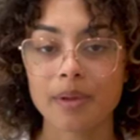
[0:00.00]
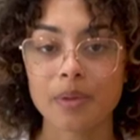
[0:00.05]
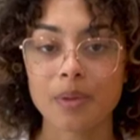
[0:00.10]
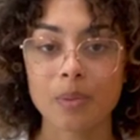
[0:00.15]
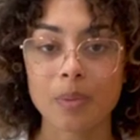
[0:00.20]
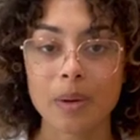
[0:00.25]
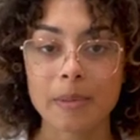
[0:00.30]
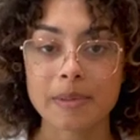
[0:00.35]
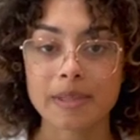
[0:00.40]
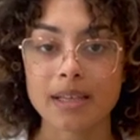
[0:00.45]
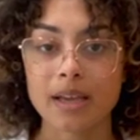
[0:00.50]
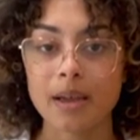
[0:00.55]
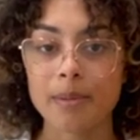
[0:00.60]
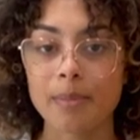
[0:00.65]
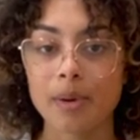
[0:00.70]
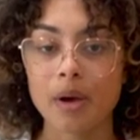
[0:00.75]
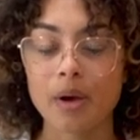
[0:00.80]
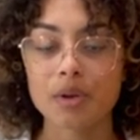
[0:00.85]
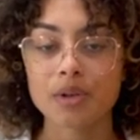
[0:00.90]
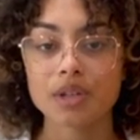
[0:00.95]
on the website, but
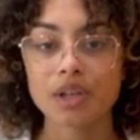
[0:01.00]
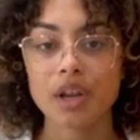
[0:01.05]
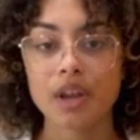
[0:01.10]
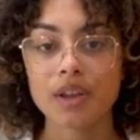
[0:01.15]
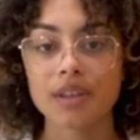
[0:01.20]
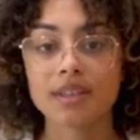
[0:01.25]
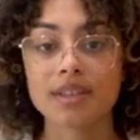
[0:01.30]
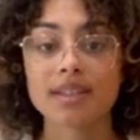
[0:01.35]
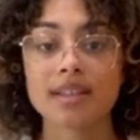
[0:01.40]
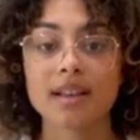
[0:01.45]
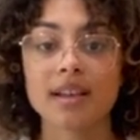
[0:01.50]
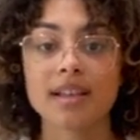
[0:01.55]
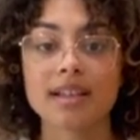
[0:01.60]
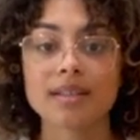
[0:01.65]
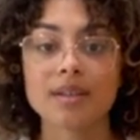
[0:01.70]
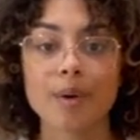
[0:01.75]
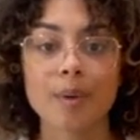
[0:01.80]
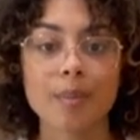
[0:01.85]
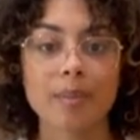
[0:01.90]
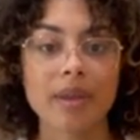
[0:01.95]
I'll show you the size
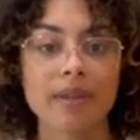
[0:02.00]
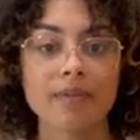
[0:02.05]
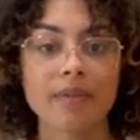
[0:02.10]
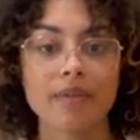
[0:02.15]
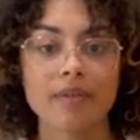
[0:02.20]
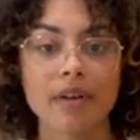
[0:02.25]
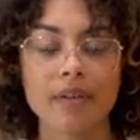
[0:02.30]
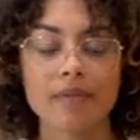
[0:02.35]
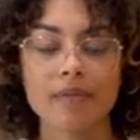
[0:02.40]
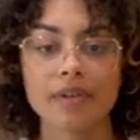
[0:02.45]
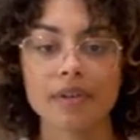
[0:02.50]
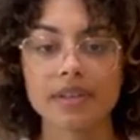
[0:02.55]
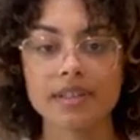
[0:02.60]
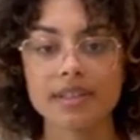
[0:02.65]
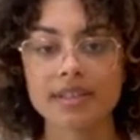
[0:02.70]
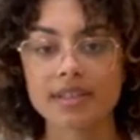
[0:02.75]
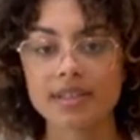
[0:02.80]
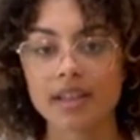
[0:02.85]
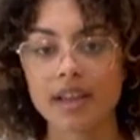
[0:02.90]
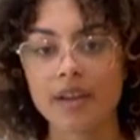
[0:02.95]
on me for reference.
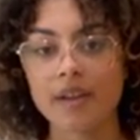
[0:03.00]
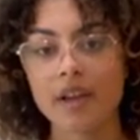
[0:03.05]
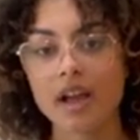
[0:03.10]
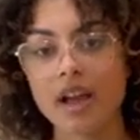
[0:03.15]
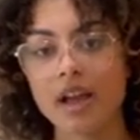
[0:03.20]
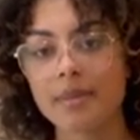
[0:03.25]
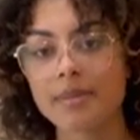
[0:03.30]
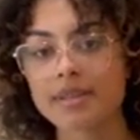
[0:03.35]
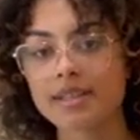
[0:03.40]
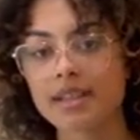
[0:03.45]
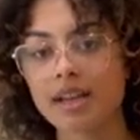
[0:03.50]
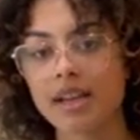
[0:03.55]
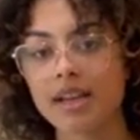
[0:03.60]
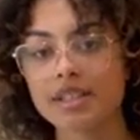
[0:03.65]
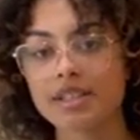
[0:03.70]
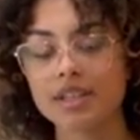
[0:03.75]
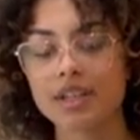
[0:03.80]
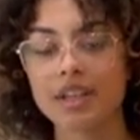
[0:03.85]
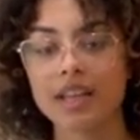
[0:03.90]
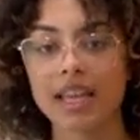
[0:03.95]
So I'm size
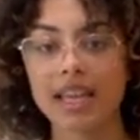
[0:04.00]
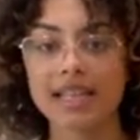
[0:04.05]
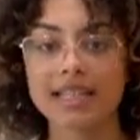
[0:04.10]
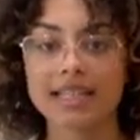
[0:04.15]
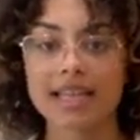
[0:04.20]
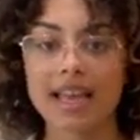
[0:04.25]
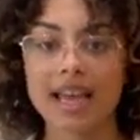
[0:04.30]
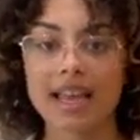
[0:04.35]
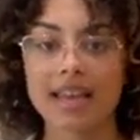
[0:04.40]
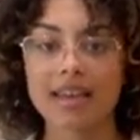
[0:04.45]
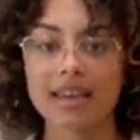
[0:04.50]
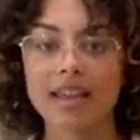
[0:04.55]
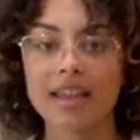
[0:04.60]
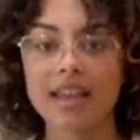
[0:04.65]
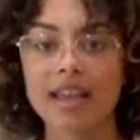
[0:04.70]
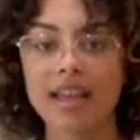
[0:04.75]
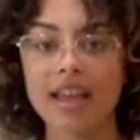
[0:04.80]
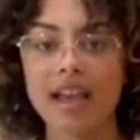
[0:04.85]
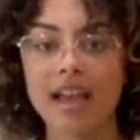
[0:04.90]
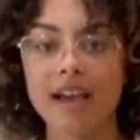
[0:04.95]
UK 10
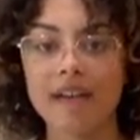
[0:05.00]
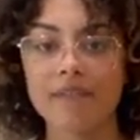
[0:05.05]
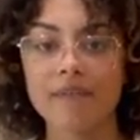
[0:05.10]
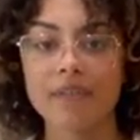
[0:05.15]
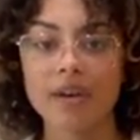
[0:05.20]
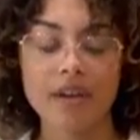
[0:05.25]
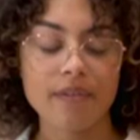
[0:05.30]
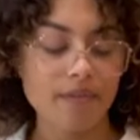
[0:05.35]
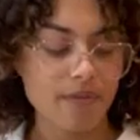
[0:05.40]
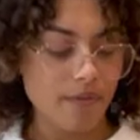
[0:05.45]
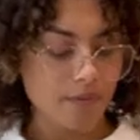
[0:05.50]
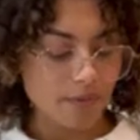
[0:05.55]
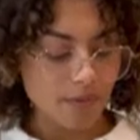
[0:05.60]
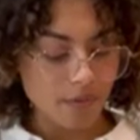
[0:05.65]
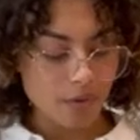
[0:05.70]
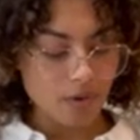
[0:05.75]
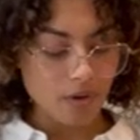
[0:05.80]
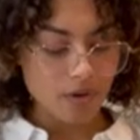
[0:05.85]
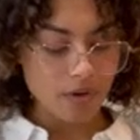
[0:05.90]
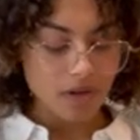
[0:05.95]
and
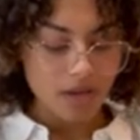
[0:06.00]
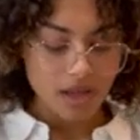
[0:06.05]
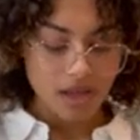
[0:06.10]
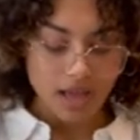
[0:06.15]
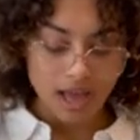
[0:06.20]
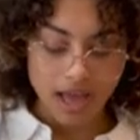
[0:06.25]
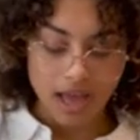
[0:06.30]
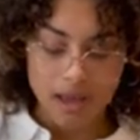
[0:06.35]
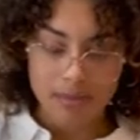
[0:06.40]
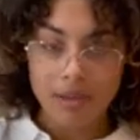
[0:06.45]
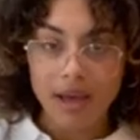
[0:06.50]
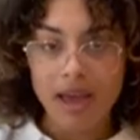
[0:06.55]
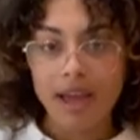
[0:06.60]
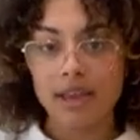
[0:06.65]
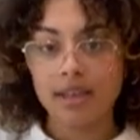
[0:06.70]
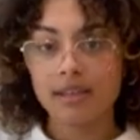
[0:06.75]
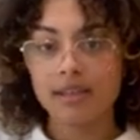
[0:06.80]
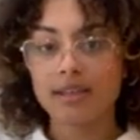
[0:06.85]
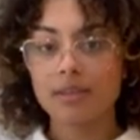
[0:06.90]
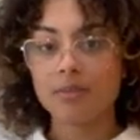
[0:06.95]
5'4",
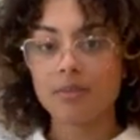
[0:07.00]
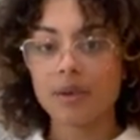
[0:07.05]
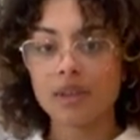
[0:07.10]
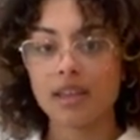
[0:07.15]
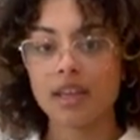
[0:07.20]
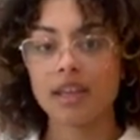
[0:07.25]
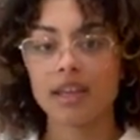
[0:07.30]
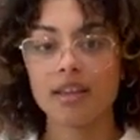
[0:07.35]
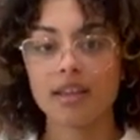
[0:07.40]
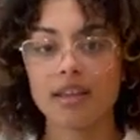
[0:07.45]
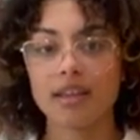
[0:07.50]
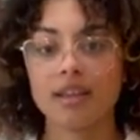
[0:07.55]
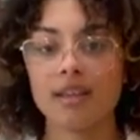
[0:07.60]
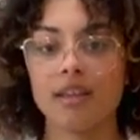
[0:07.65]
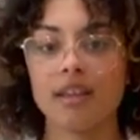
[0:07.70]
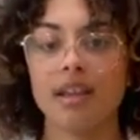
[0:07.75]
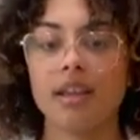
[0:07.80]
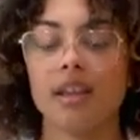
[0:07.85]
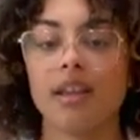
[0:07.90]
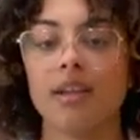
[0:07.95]
and with it
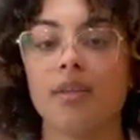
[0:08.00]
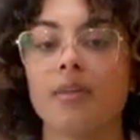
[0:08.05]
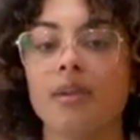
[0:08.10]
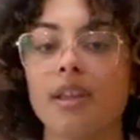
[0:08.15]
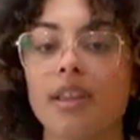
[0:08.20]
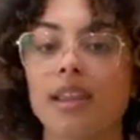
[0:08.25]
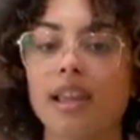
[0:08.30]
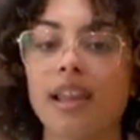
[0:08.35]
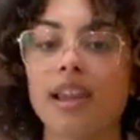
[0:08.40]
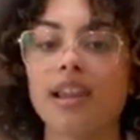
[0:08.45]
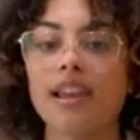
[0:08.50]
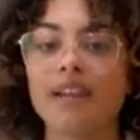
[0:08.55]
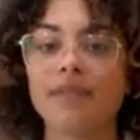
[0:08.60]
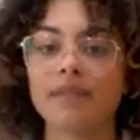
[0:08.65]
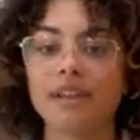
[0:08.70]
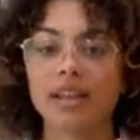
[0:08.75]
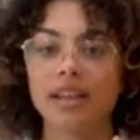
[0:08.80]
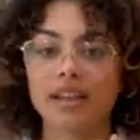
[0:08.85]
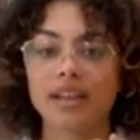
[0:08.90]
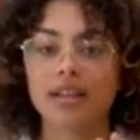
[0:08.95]
in that
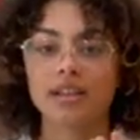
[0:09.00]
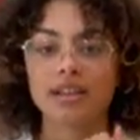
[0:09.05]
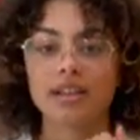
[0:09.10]
lovely